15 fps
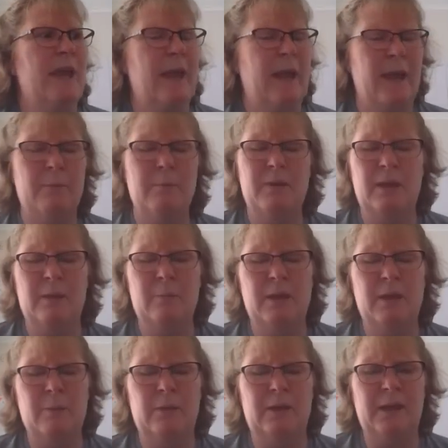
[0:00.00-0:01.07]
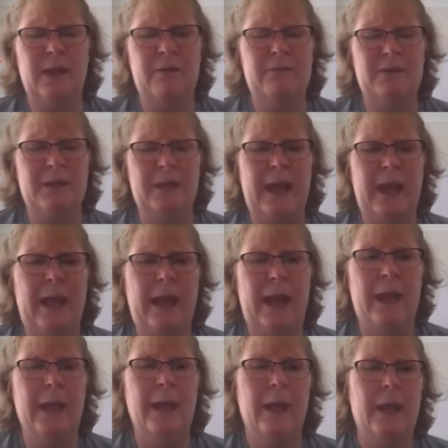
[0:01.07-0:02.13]
how many people love and care
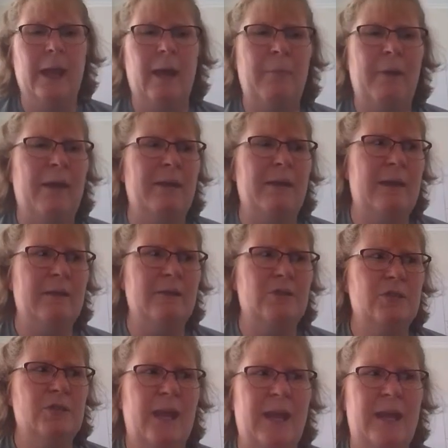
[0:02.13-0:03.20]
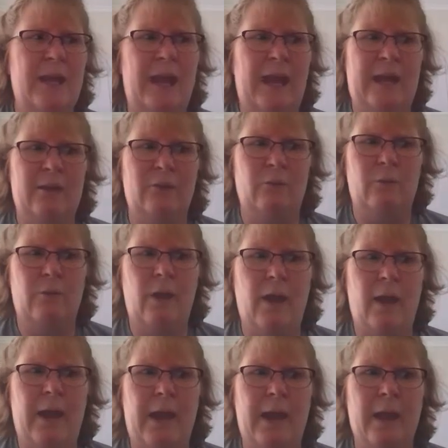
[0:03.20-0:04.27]
about either Jane and or
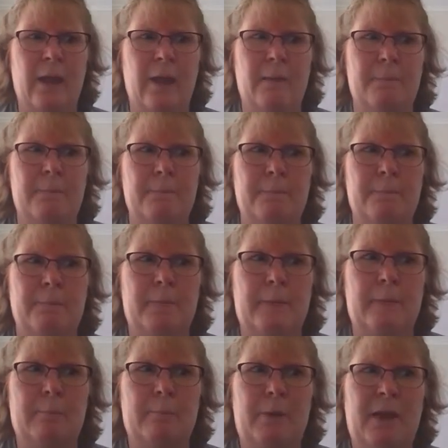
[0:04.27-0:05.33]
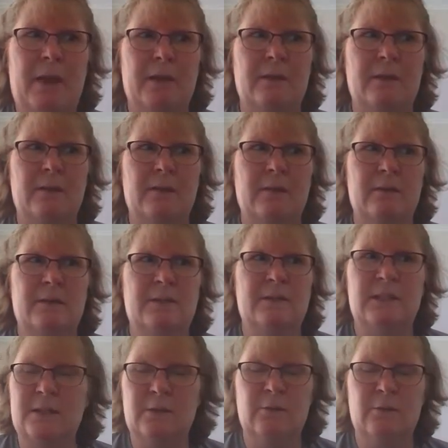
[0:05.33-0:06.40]
I, but
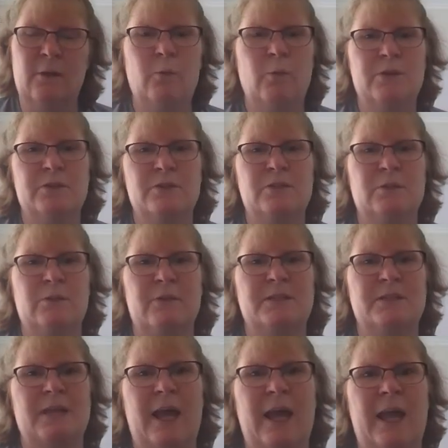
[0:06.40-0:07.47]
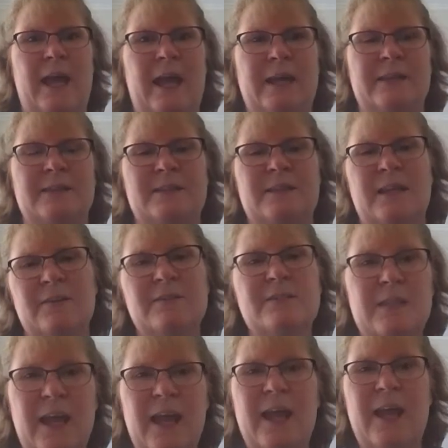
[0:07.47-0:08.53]
didn't know what to do or say. And instead of
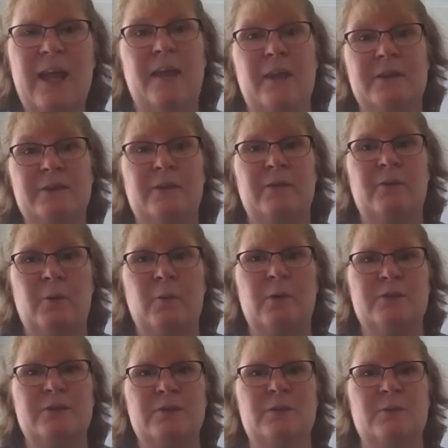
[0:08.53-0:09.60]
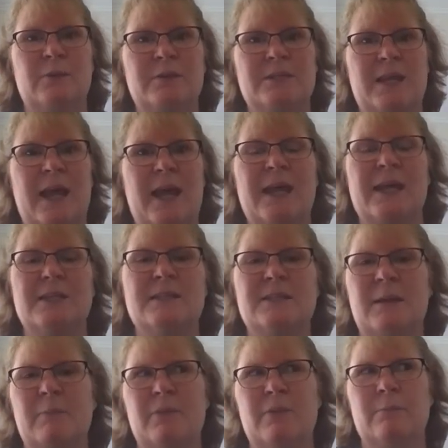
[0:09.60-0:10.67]
saying, I don't know what to do or say,
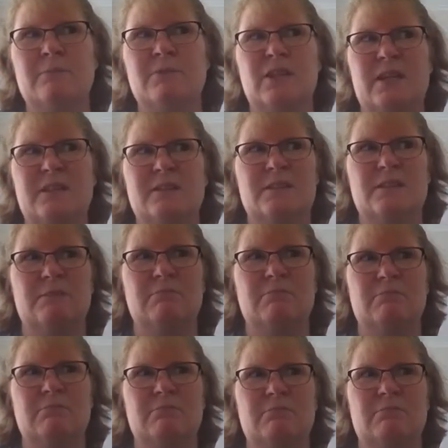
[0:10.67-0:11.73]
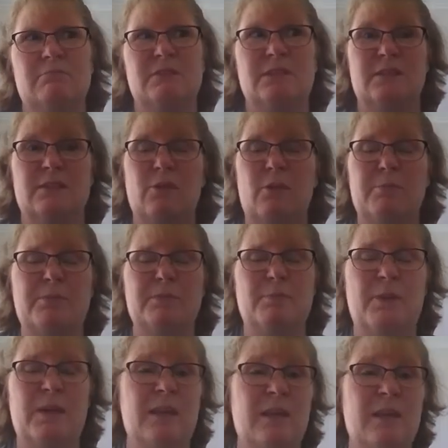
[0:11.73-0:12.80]
some of them just stopped
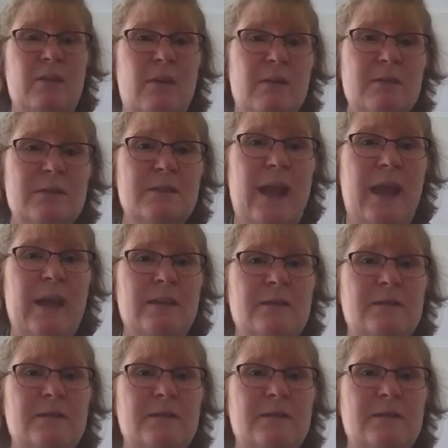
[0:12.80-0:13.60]
being in contact.